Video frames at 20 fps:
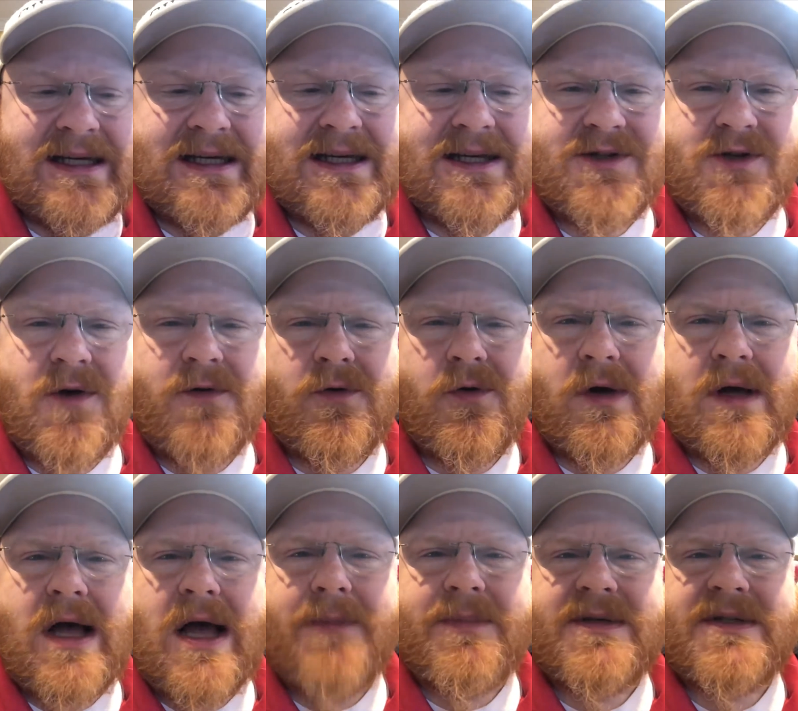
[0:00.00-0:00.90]
its overall
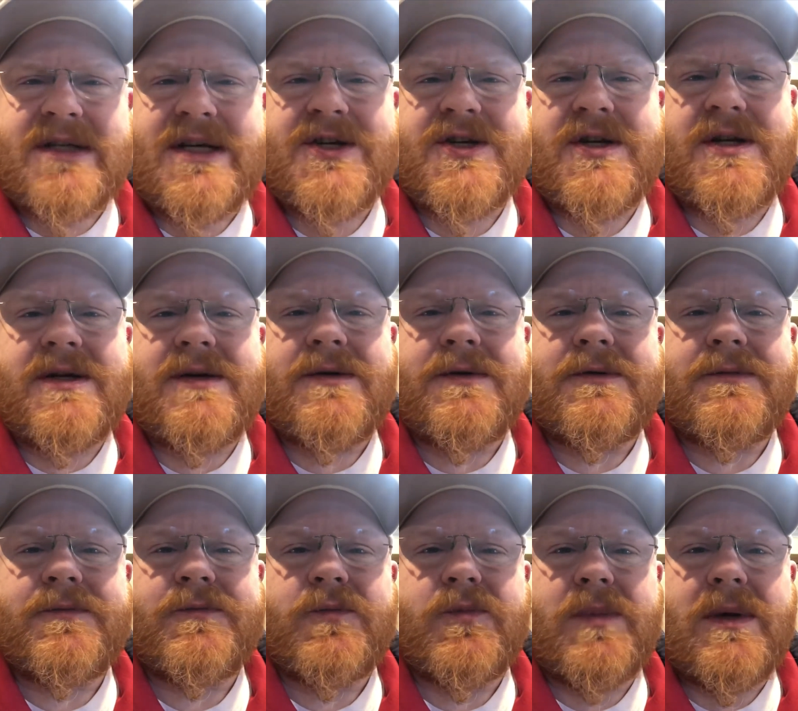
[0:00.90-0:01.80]
composition
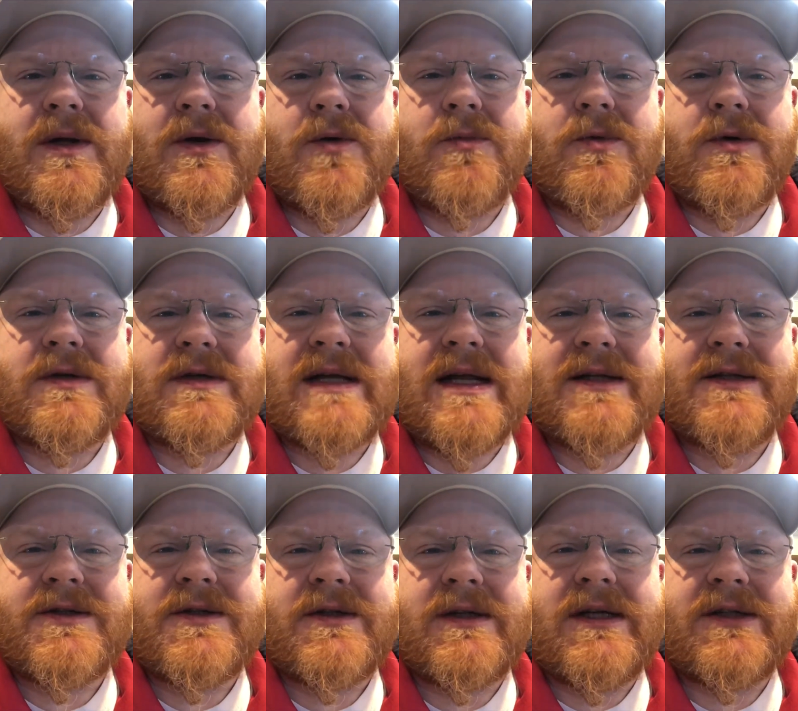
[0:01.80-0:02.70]
be a little more
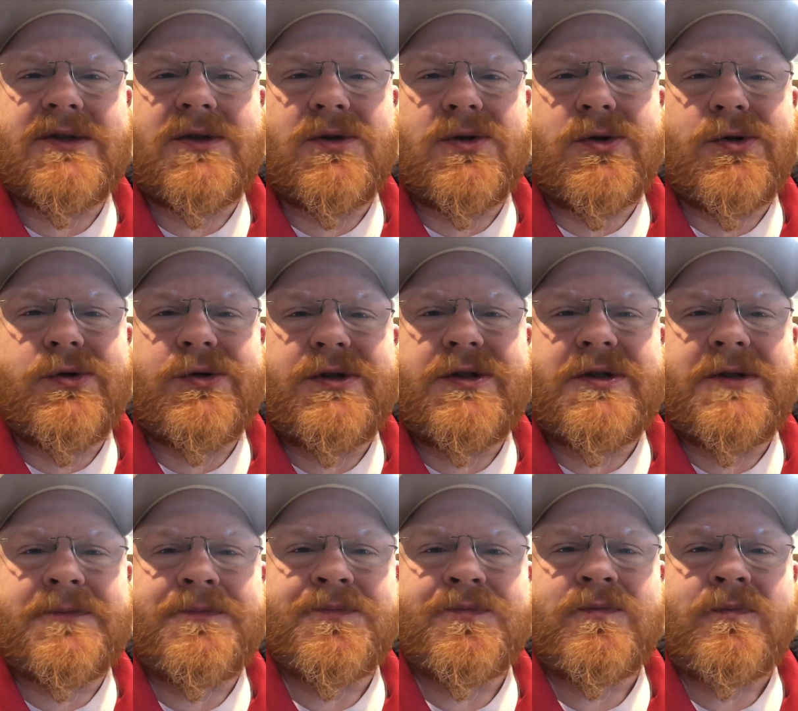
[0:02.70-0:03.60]
denser, not so loose.
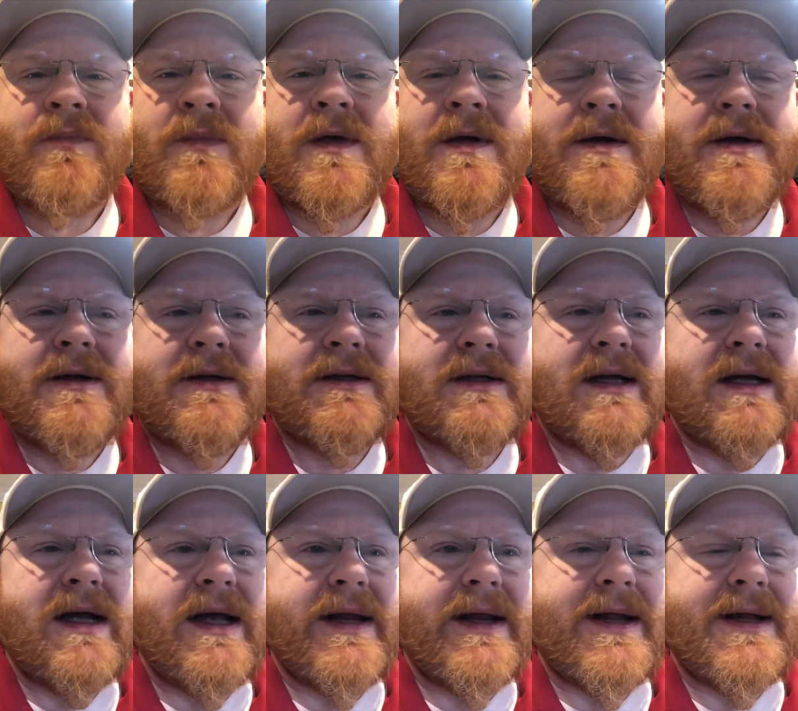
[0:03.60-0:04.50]

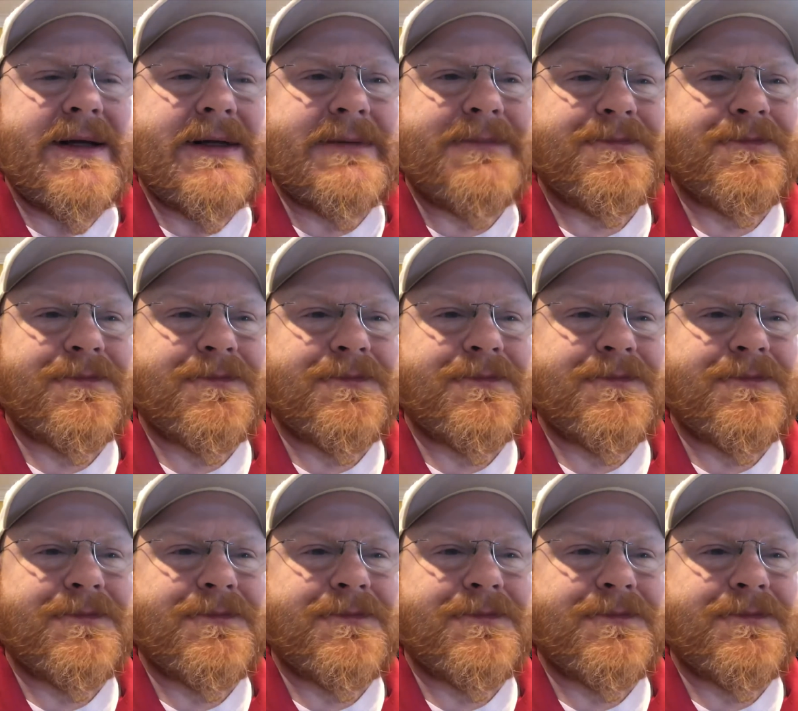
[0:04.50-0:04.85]
And